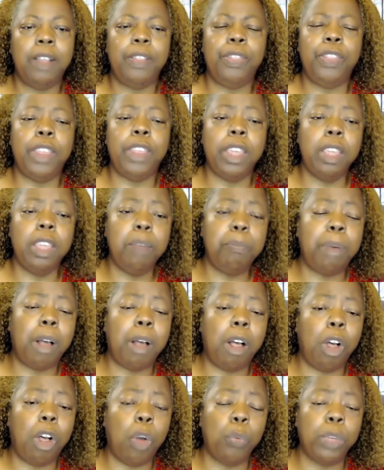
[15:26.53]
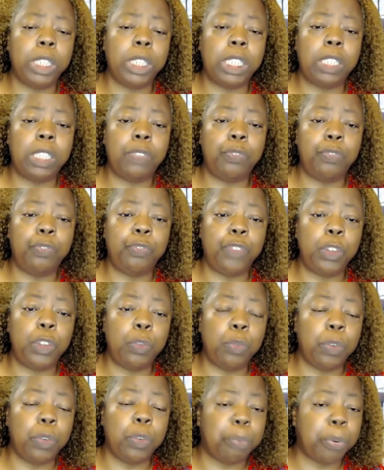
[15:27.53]
then Paul
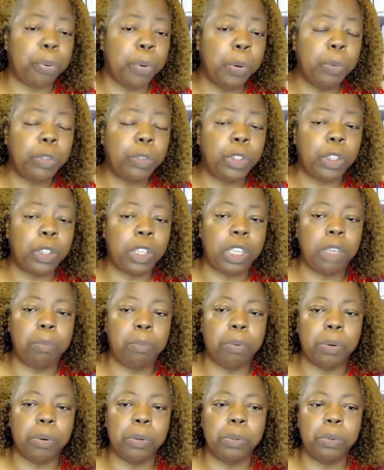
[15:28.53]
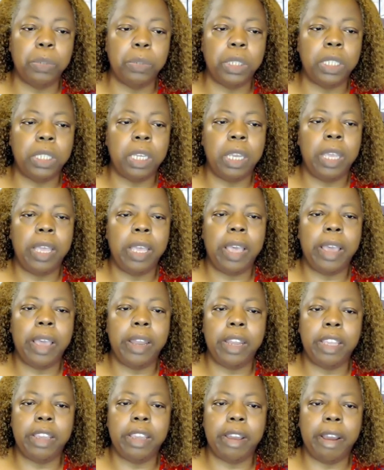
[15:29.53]
reproves the Hebrews
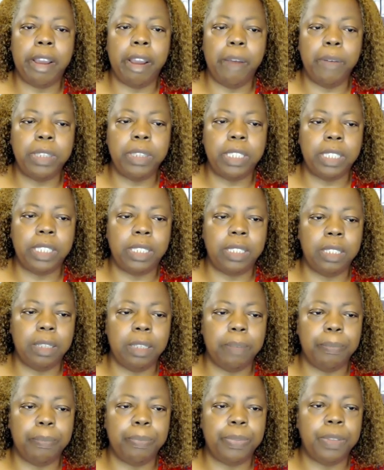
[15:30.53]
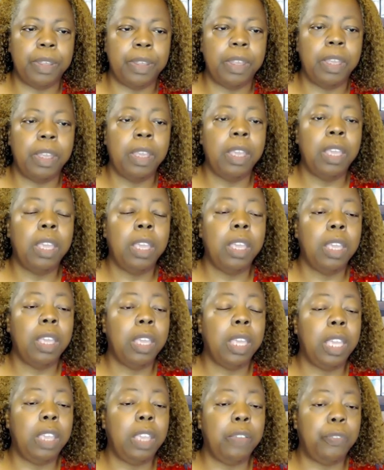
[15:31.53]
and encourages them.
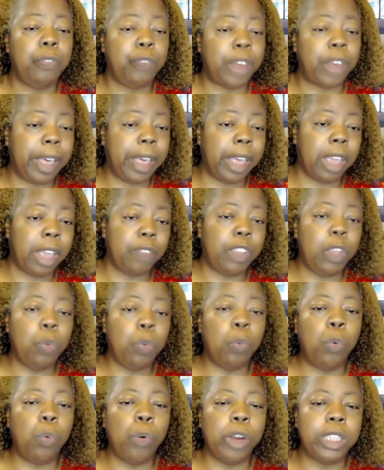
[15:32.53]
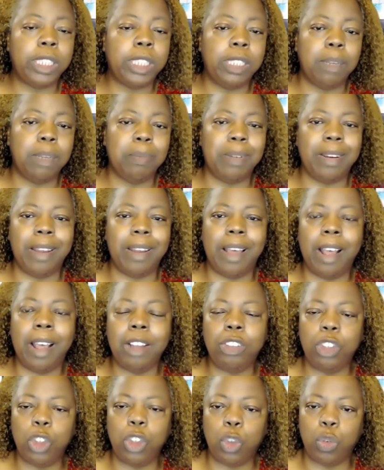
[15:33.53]
He, five, he warns them
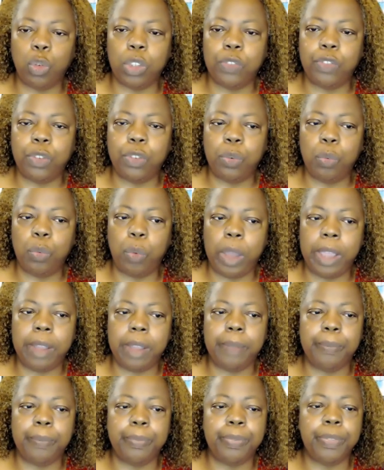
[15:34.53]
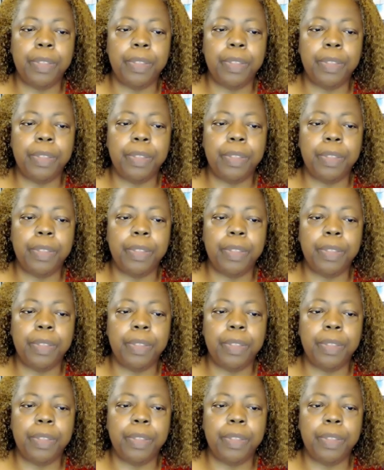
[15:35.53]
not to drift away